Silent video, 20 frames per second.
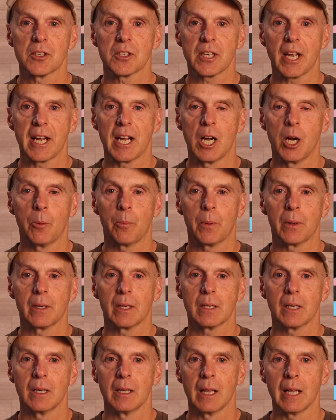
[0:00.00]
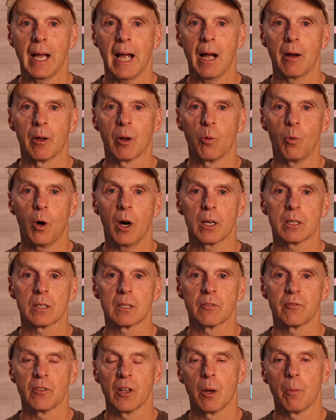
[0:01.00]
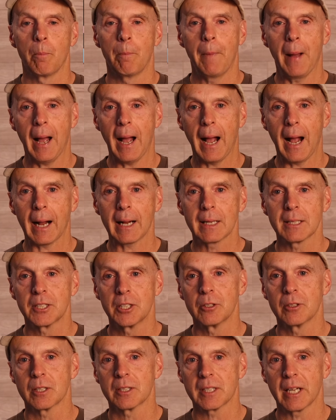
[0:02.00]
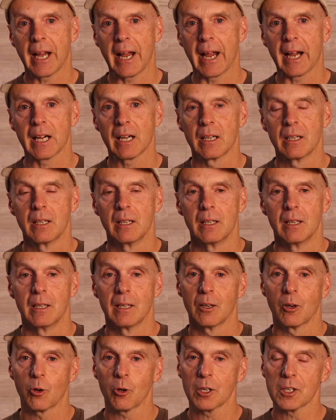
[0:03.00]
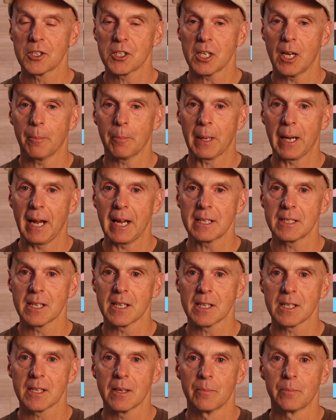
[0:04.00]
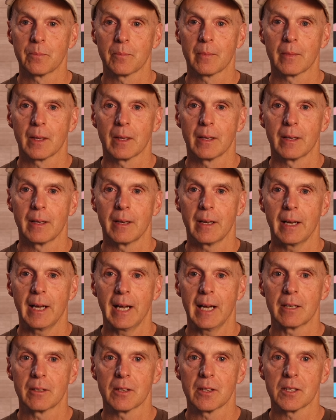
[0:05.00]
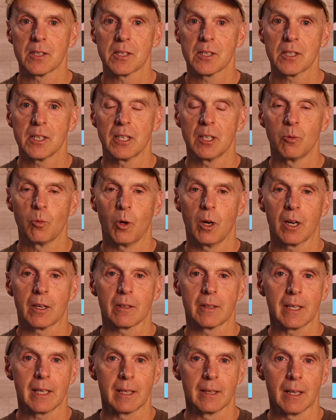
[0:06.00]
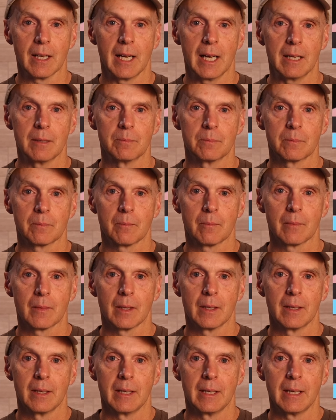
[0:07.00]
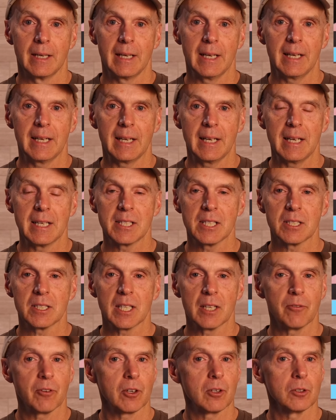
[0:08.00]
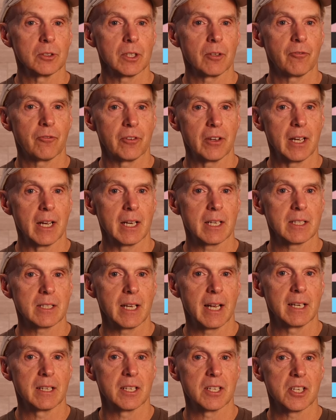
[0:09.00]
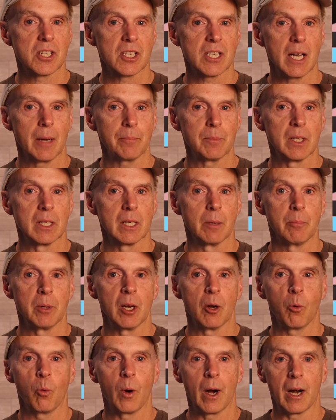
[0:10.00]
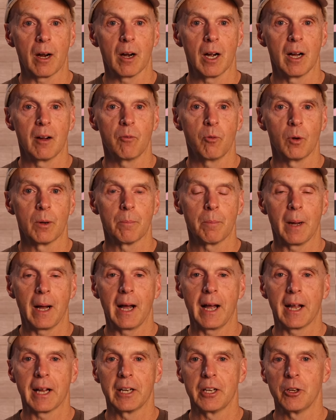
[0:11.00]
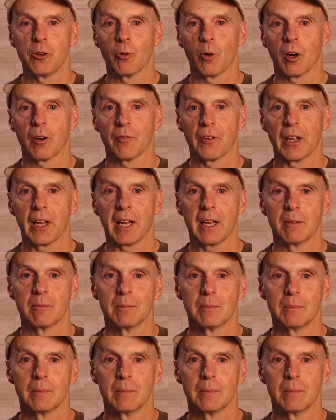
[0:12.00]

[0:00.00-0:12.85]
stay open and allowing water to flow back to the tank, or in some cases, out of the city water inlet. It isn't difficult to fix and is something to be aware of when buying a new RV.